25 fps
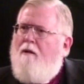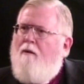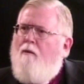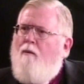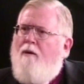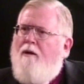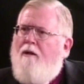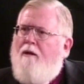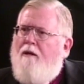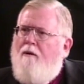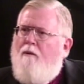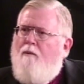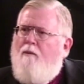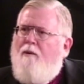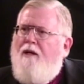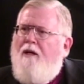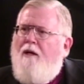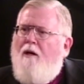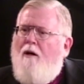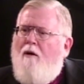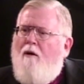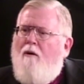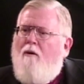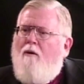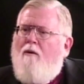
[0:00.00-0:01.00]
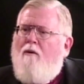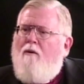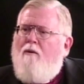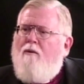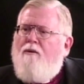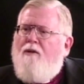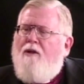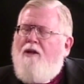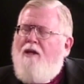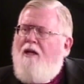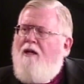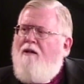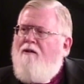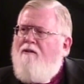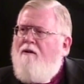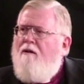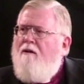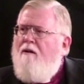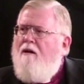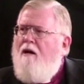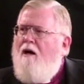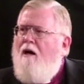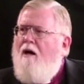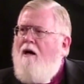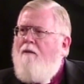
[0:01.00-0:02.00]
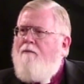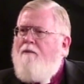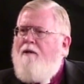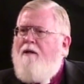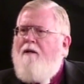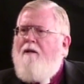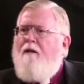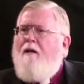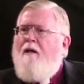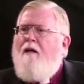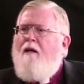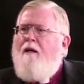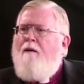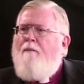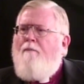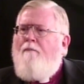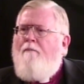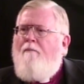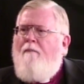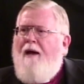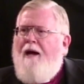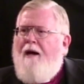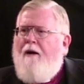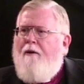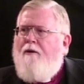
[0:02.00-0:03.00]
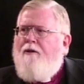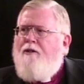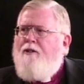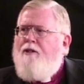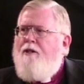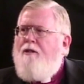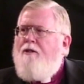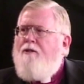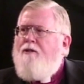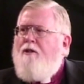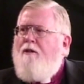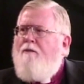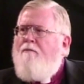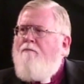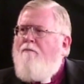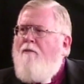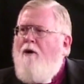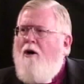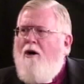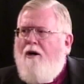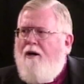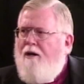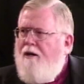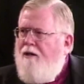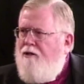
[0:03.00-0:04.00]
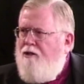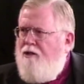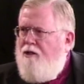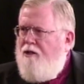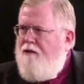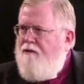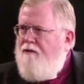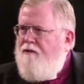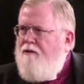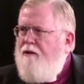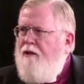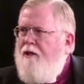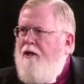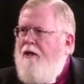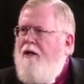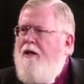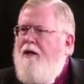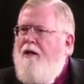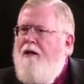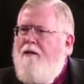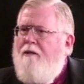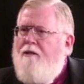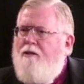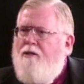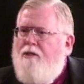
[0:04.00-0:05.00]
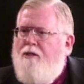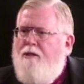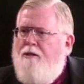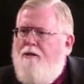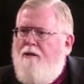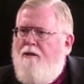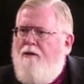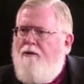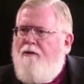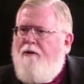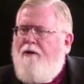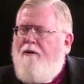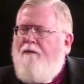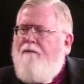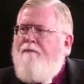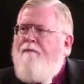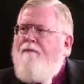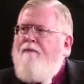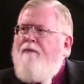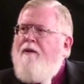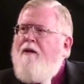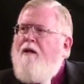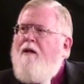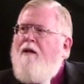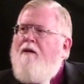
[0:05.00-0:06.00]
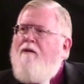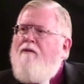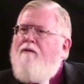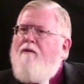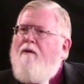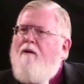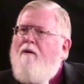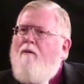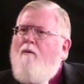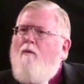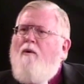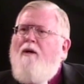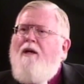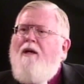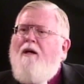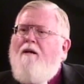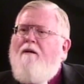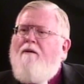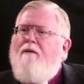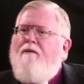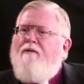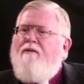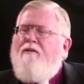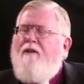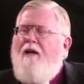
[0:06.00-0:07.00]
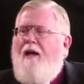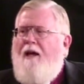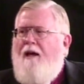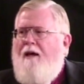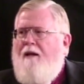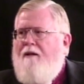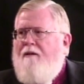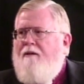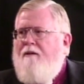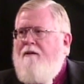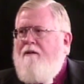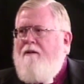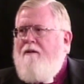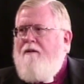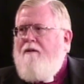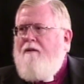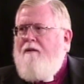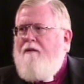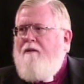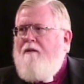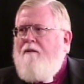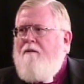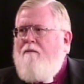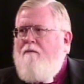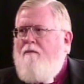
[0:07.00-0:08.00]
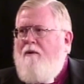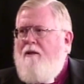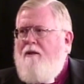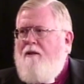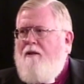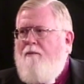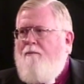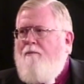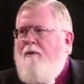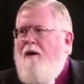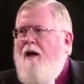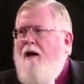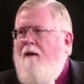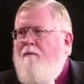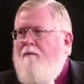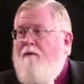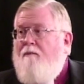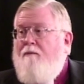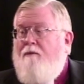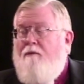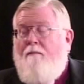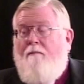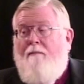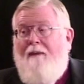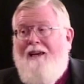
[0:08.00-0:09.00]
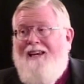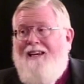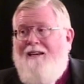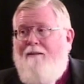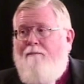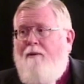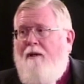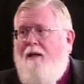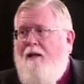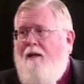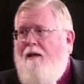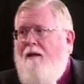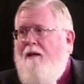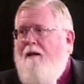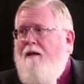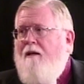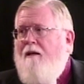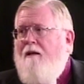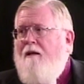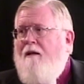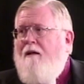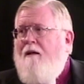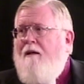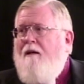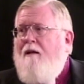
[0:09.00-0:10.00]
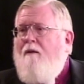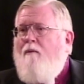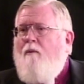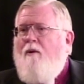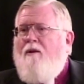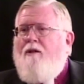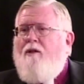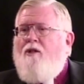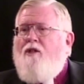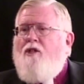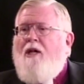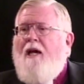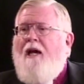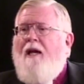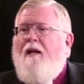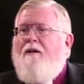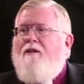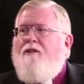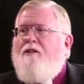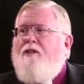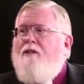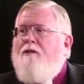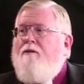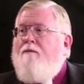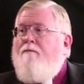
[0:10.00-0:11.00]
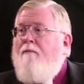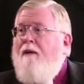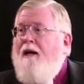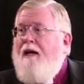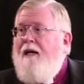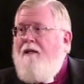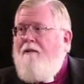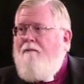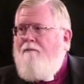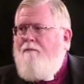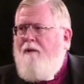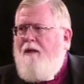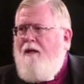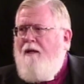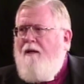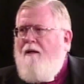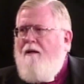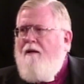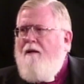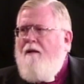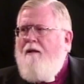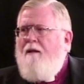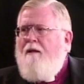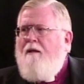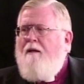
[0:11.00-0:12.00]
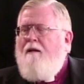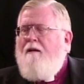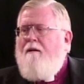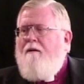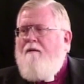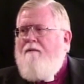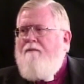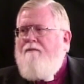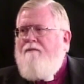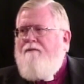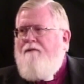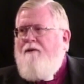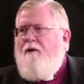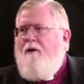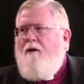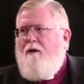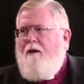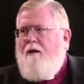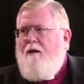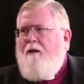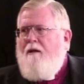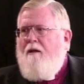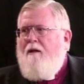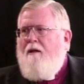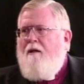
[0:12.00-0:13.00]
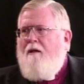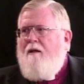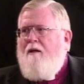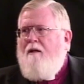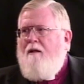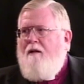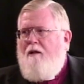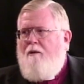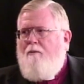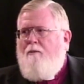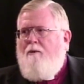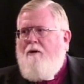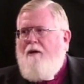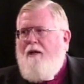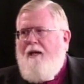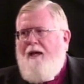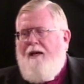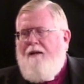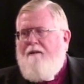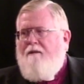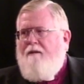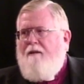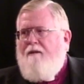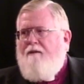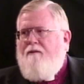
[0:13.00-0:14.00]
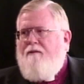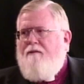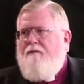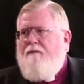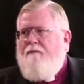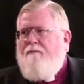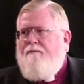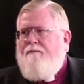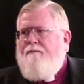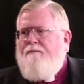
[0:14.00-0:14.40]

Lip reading: We hold things in common, marriages and mortgages and children, so that we understand what the problems may be, what the challenges might be for liberal Catholics.